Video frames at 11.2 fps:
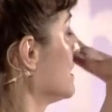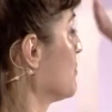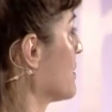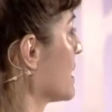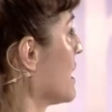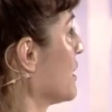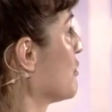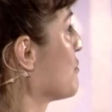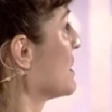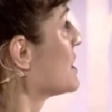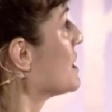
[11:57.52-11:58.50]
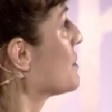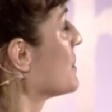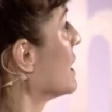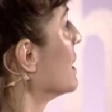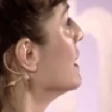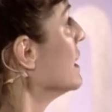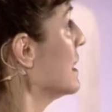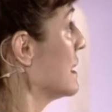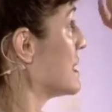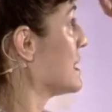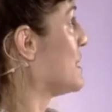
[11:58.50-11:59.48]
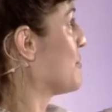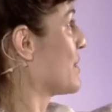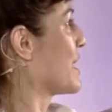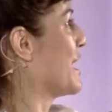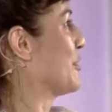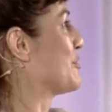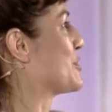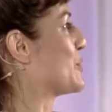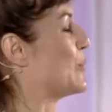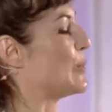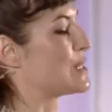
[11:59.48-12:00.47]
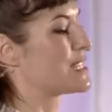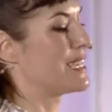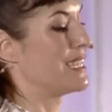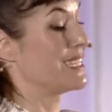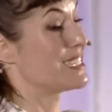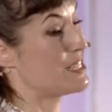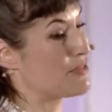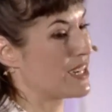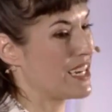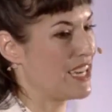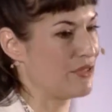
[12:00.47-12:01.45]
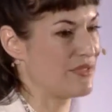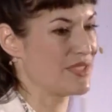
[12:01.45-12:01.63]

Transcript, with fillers: different kind of material, different kind of tools, and a different kind of